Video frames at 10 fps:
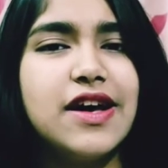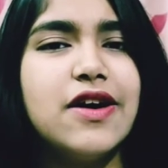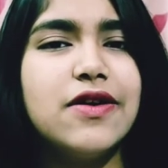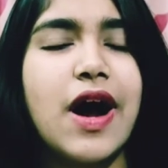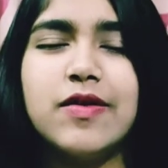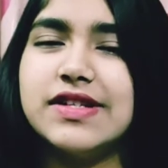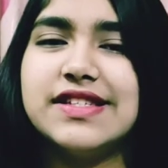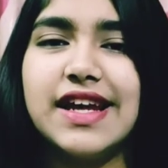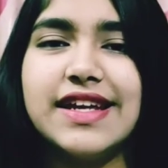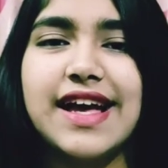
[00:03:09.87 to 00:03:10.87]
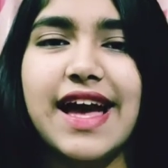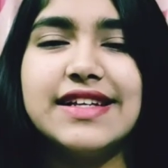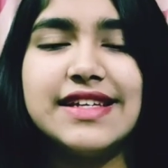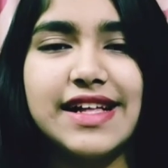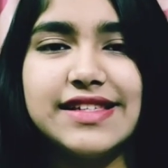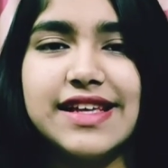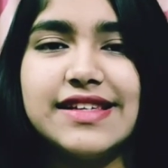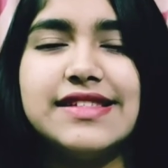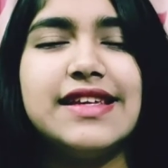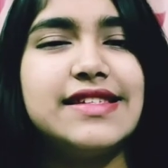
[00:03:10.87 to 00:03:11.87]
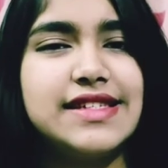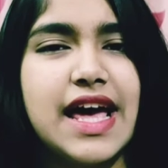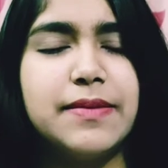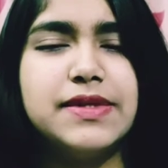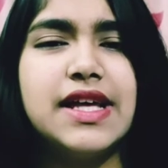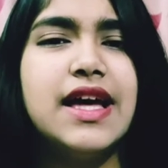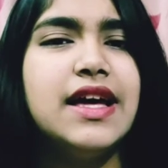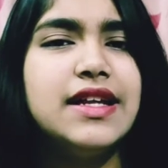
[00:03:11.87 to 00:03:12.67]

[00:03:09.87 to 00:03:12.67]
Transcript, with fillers: our study guide tells us the steps.